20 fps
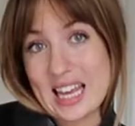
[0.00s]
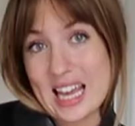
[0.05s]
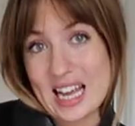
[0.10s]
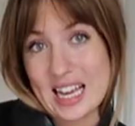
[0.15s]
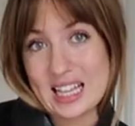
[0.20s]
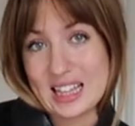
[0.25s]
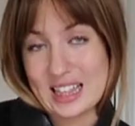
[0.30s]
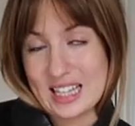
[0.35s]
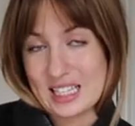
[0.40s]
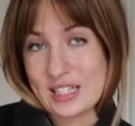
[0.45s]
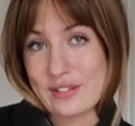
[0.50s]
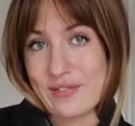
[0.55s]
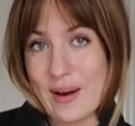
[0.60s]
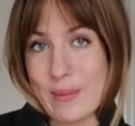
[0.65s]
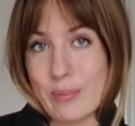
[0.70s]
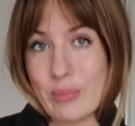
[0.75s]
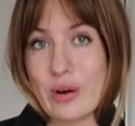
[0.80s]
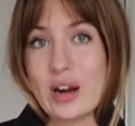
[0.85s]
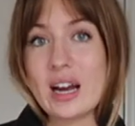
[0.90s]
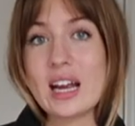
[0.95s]
thick, this
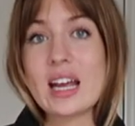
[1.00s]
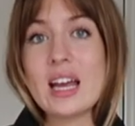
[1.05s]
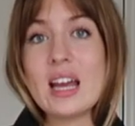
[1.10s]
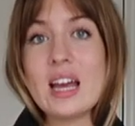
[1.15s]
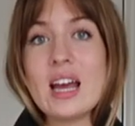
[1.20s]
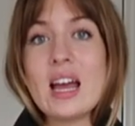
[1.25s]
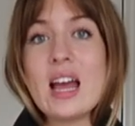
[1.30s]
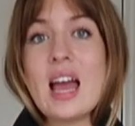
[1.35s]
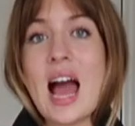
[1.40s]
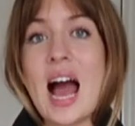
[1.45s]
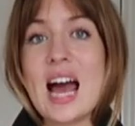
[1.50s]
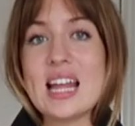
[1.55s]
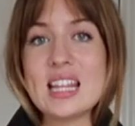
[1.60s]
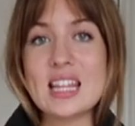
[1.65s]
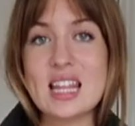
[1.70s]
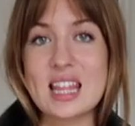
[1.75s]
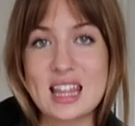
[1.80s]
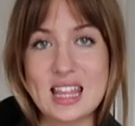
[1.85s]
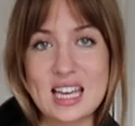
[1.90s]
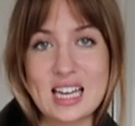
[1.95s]
fabric, and
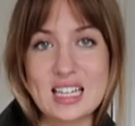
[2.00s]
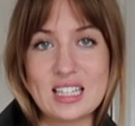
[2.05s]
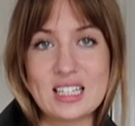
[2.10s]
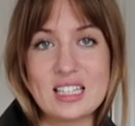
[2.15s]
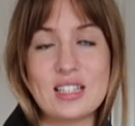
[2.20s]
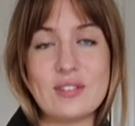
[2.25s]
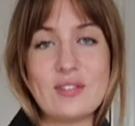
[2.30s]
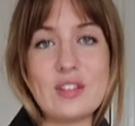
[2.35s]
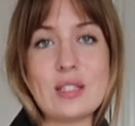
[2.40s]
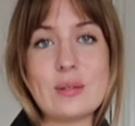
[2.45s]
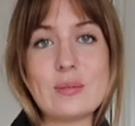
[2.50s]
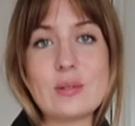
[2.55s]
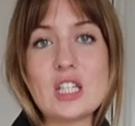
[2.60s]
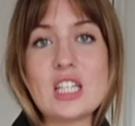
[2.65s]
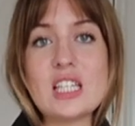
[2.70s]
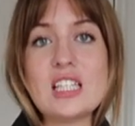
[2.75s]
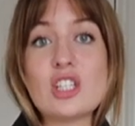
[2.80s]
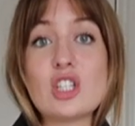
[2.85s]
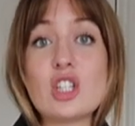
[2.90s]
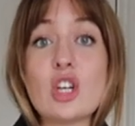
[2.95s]
then the thickness of this
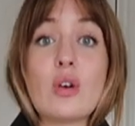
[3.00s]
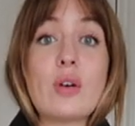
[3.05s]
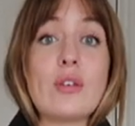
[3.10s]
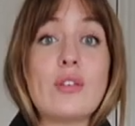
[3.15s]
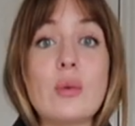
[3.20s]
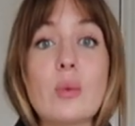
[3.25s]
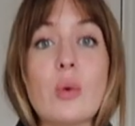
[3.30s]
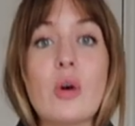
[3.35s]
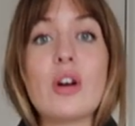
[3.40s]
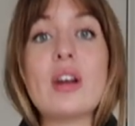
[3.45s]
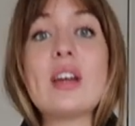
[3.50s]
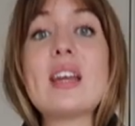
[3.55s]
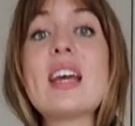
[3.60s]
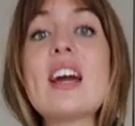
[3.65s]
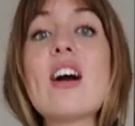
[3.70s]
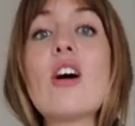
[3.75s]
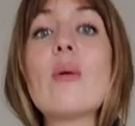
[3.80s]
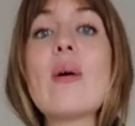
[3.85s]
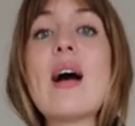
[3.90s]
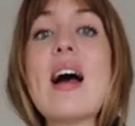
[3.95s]
t-shirt, or if you wore a
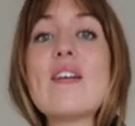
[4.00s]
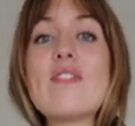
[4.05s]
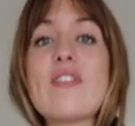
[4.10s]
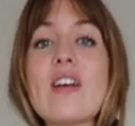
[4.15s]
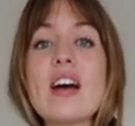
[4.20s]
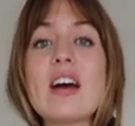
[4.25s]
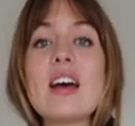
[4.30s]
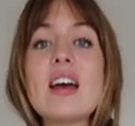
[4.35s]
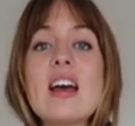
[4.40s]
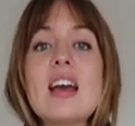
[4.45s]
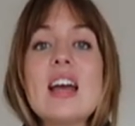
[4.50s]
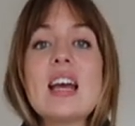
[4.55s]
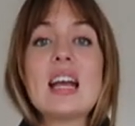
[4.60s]
knit or whatever,